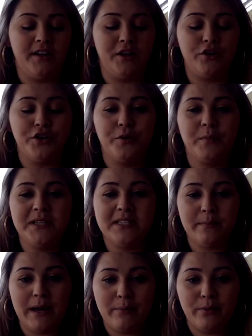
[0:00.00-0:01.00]
go to your piece
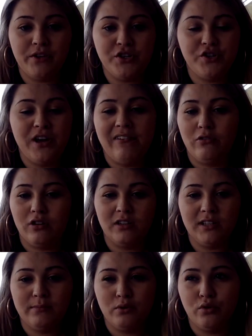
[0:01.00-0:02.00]
of paper that you have on a
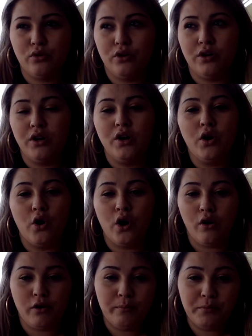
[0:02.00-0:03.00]
clipboard or
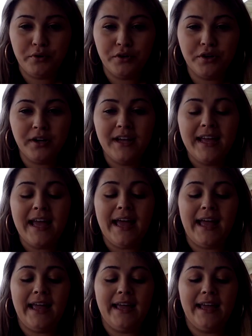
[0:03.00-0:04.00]
on a book
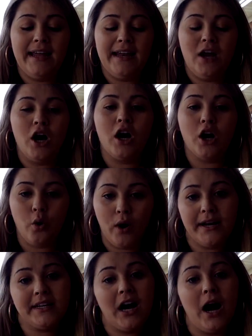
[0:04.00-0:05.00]
and go
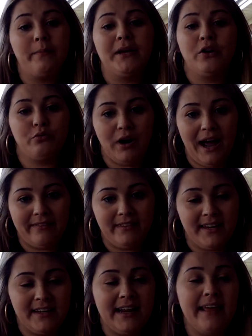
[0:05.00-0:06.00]
ahead and copy it right
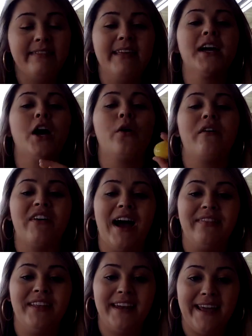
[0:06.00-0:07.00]
then, and then go
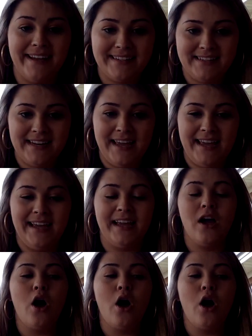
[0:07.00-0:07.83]
find the next egg.